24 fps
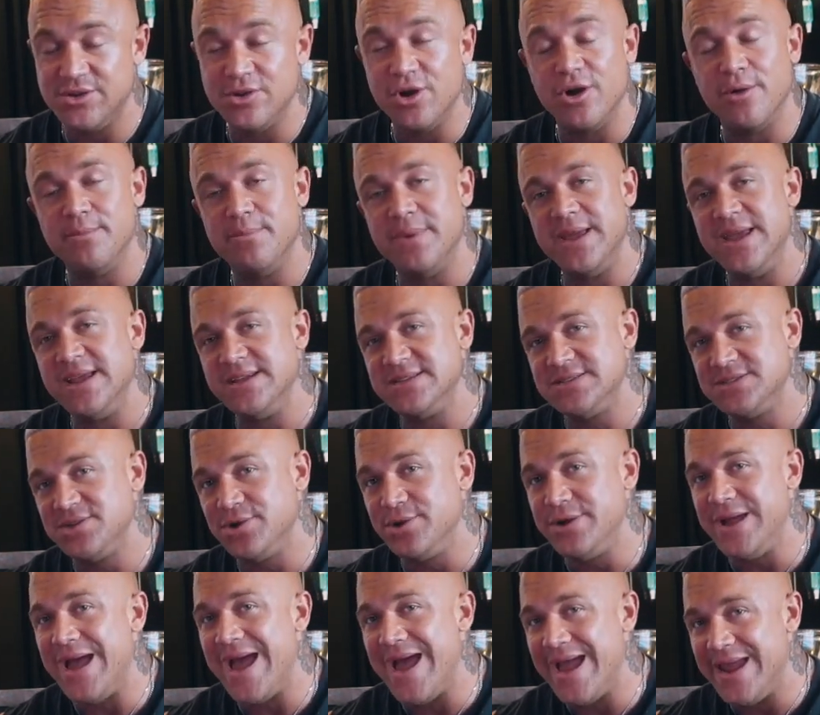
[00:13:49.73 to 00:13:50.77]
not being
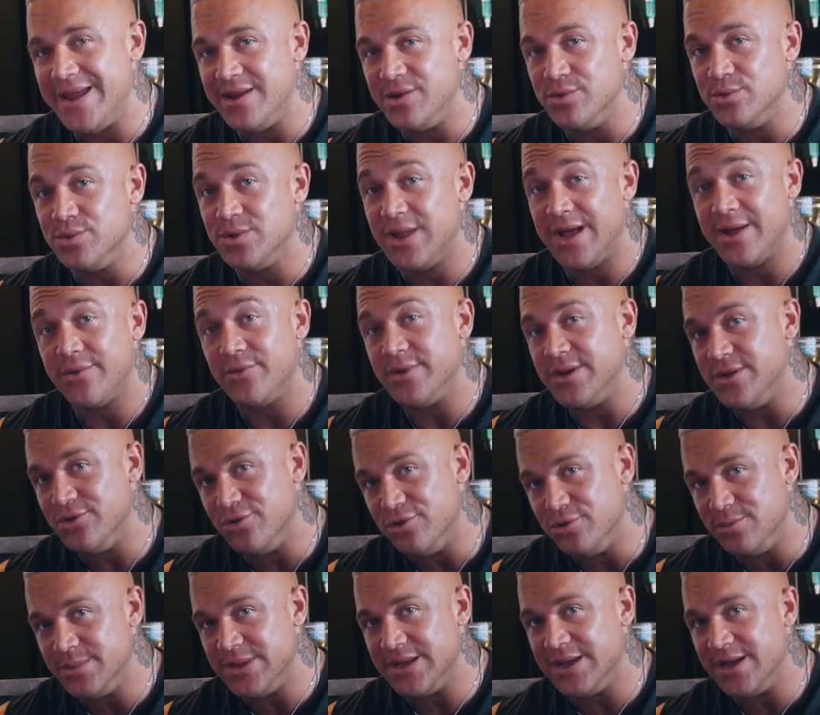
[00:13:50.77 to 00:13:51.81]
so anal like we
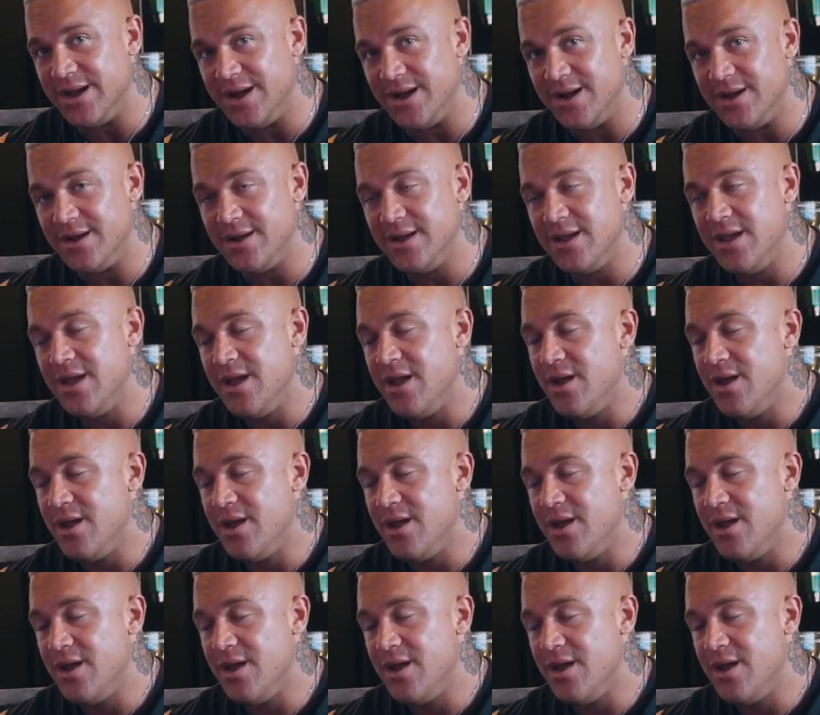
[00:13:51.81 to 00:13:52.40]
normally are